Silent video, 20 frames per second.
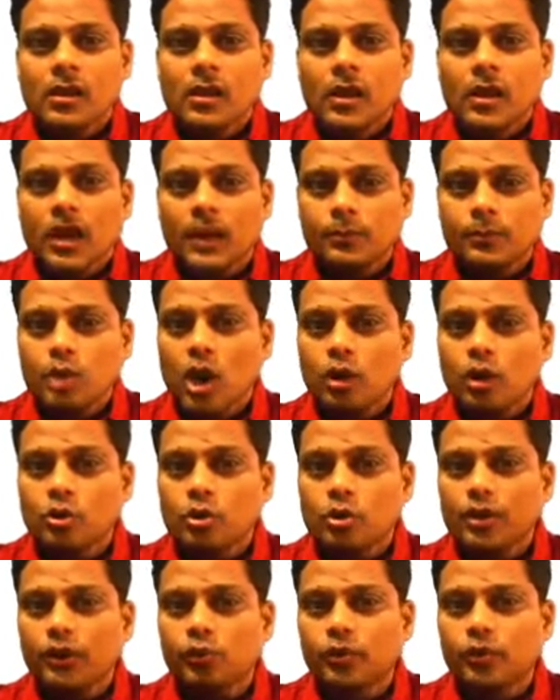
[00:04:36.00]
I'm not
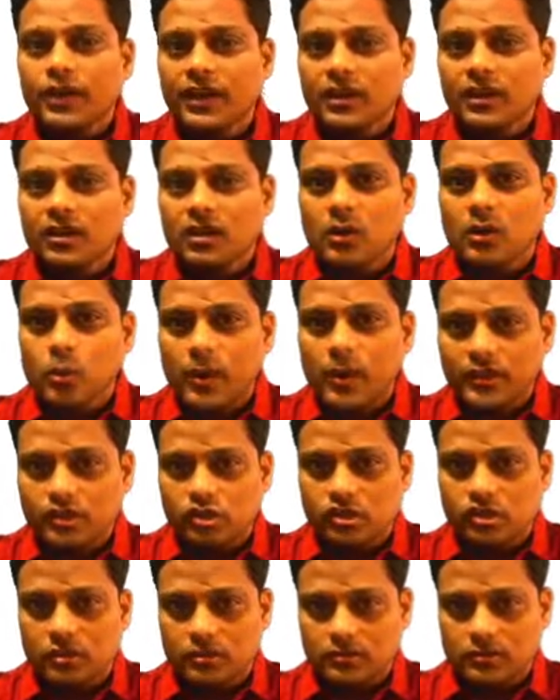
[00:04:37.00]
going to read the
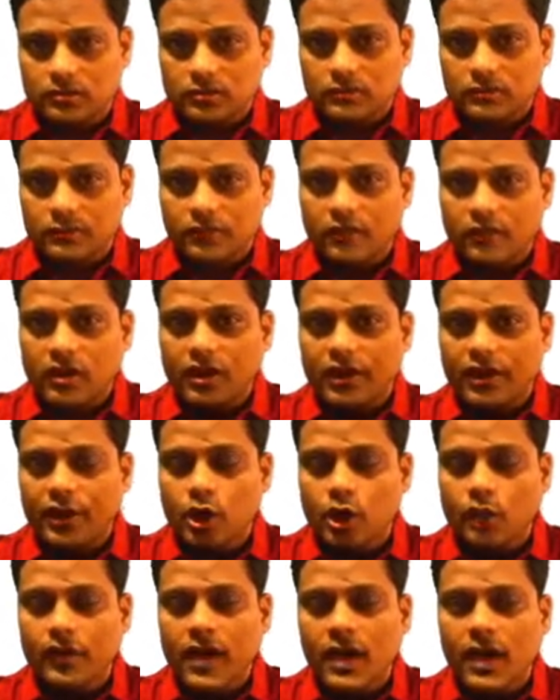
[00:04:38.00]
questions. We've agreed
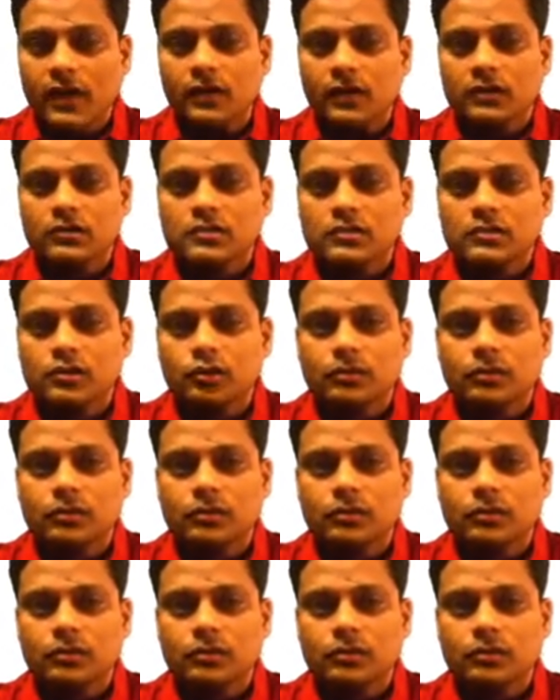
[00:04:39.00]
on that. So,